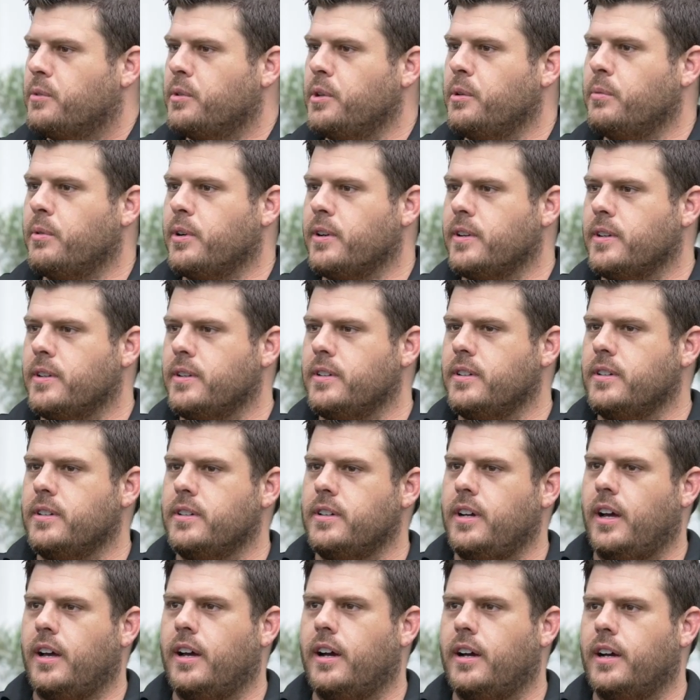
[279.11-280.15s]
We
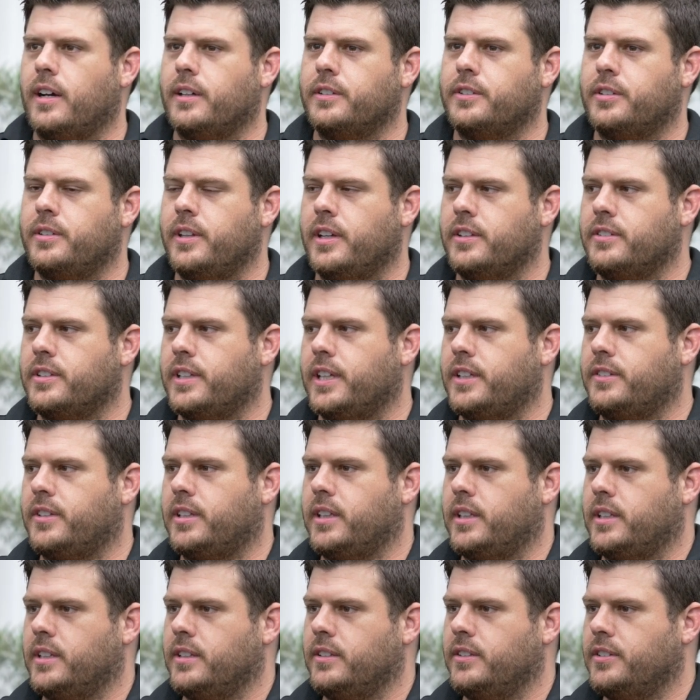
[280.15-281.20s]
were uh,
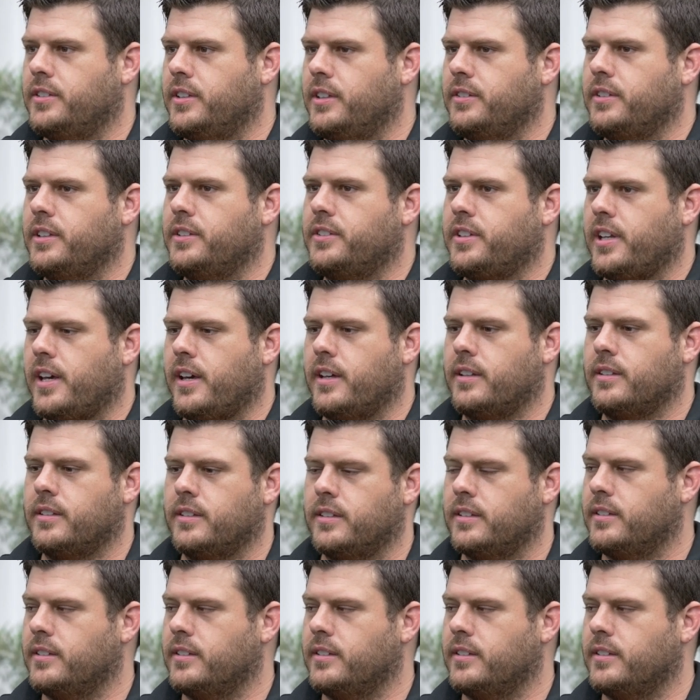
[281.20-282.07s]
2018, 2000. season 10.